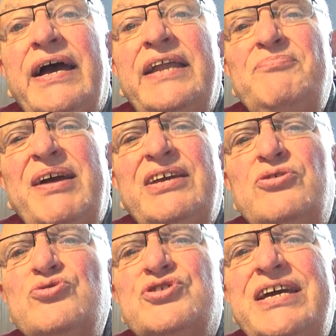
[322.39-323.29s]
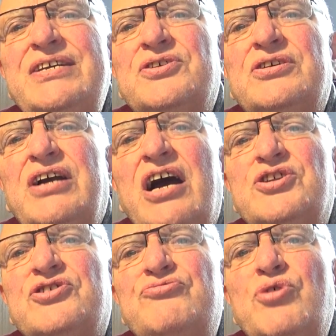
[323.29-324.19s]
and back in those days, the
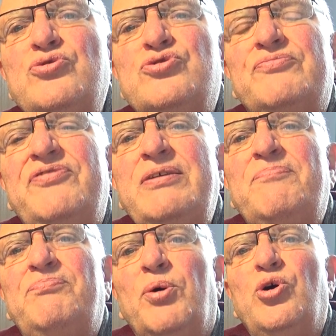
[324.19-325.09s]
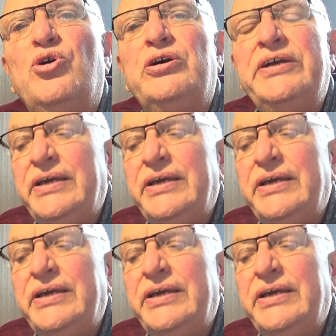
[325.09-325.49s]
carts and roads were very poor,